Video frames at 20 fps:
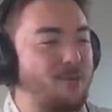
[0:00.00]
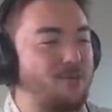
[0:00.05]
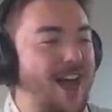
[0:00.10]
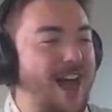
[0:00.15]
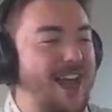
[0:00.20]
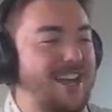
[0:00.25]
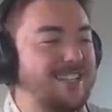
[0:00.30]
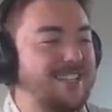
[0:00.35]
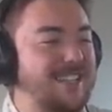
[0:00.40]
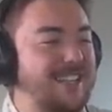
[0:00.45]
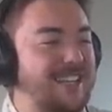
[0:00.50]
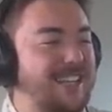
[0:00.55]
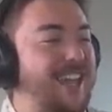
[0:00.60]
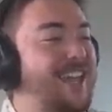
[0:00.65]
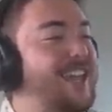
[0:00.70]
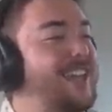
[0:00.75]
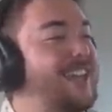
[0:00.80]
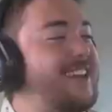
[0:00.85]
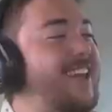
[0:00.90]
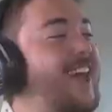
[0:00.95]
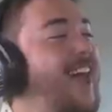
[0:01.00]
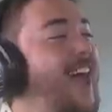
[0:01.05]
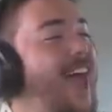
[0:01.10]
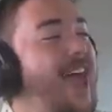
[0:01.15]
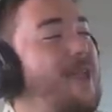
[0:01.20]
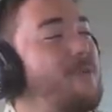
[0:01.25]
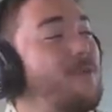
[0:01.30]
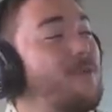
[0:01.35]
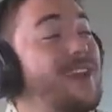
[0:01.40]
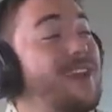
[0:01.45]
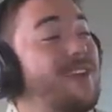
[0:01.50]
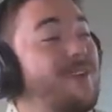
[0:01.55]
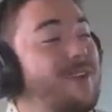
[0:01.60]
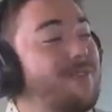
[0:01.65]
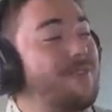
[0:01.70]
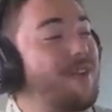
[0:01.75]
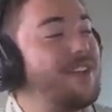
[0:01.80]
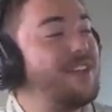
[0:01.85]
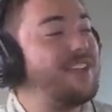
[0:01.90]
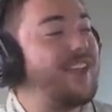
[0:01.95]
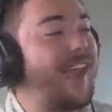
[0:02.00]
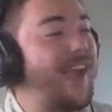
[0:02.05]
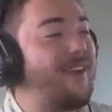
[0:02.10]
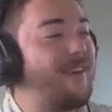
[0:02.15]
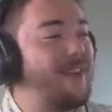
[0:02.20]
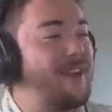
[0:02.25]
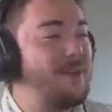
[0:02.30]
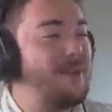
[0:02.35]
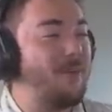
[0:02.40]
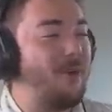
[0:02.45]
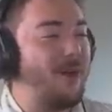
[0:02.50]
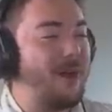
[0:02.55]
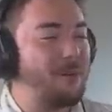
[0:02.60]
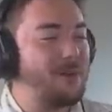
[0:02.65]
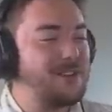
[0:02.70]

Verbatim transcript: Rod is a kid and we don't even care anymore.